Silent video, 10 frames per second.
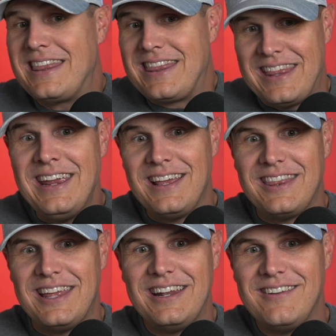think
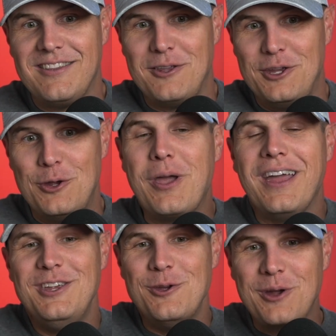that
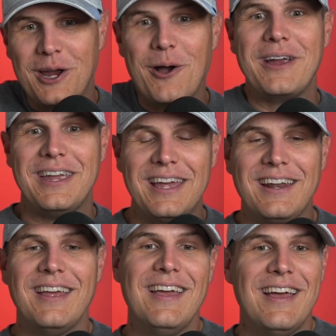you can go and get
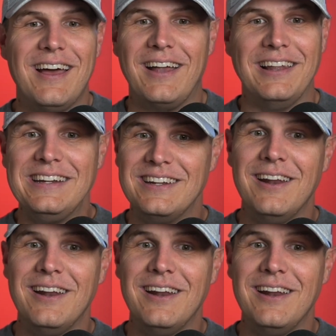a LinkedIn